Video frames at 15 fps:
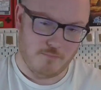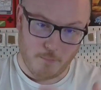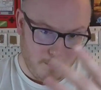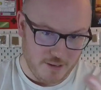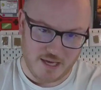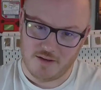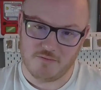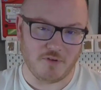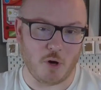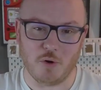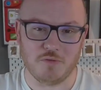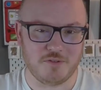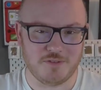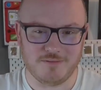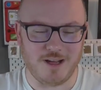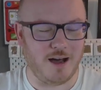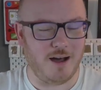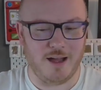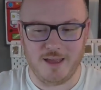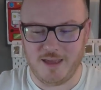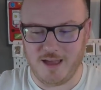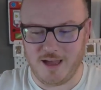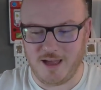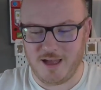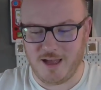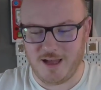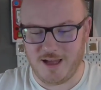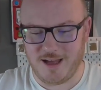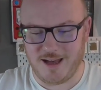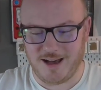Be involved.
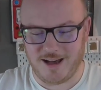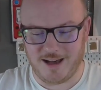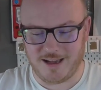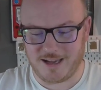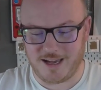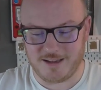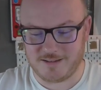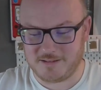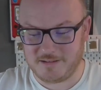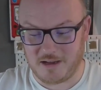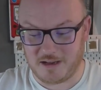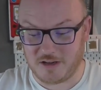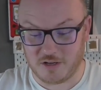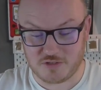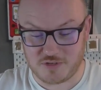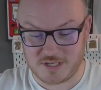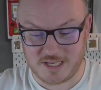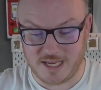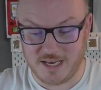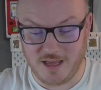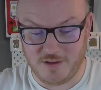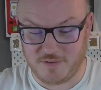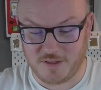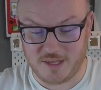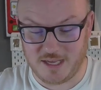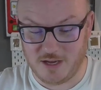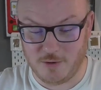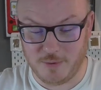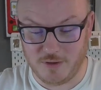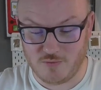I can't stress it enough. I think
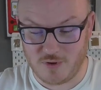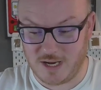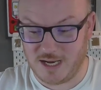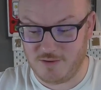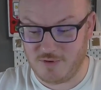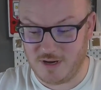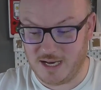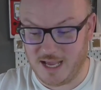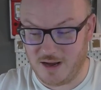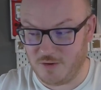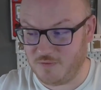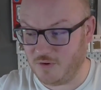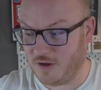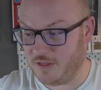it'll be really, really helpful.